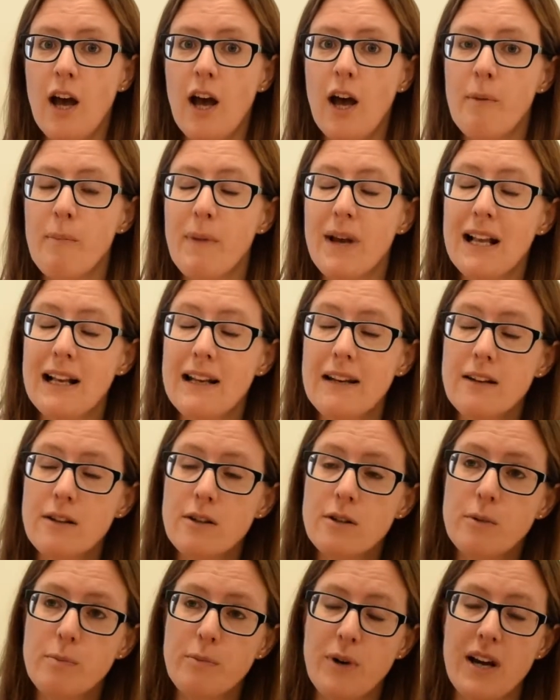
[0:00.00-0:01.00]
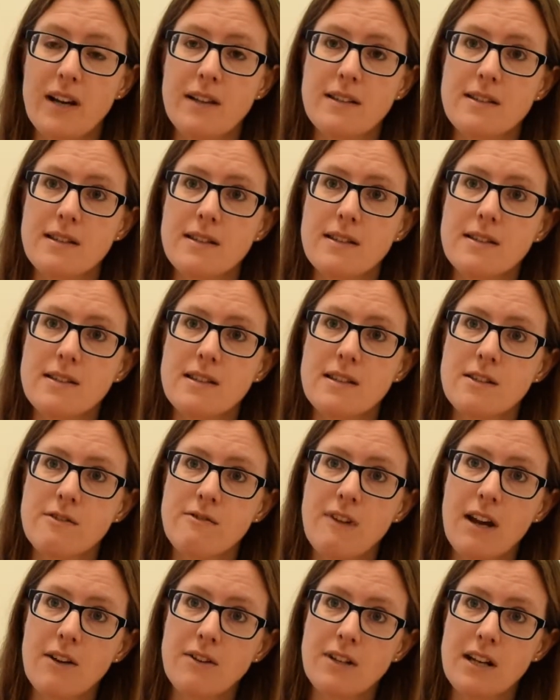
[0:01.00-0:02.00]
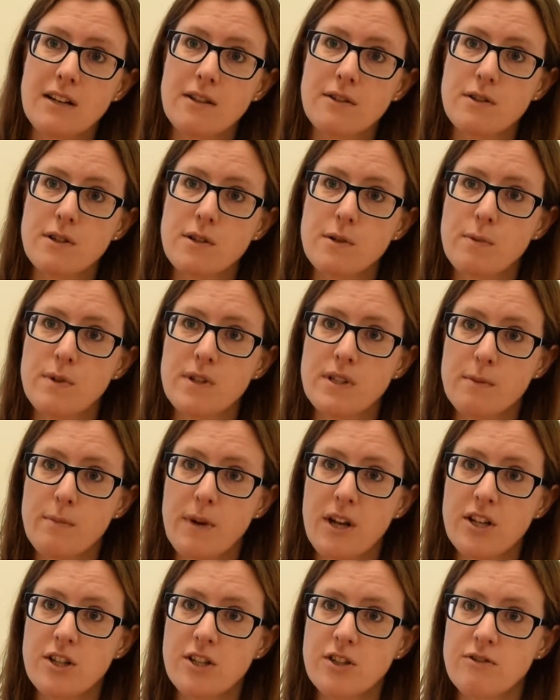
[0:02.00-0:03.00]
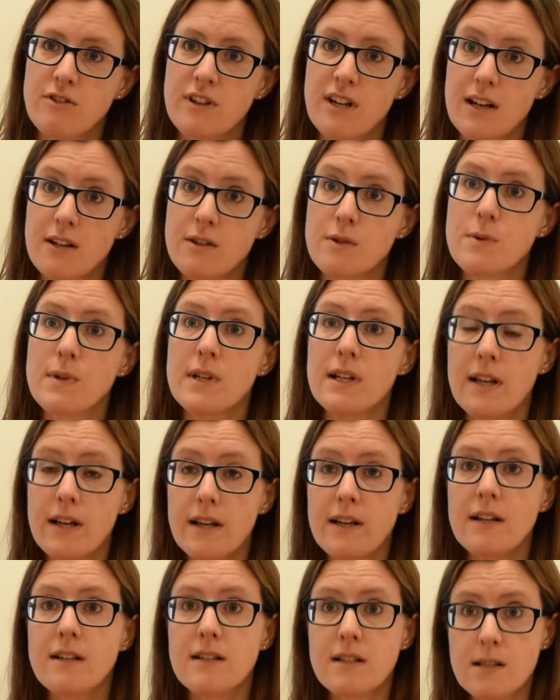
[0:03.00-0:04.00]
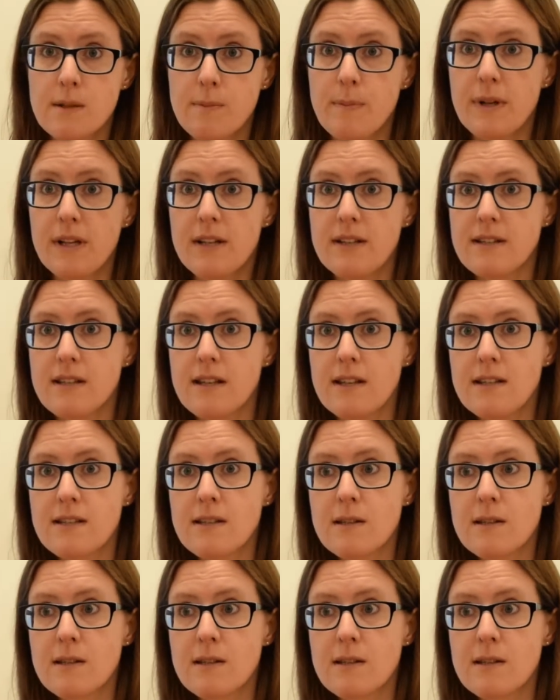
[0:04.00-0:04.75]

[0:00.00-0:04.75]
My clinical practice is around adults with dementia and adults with learning disabilities,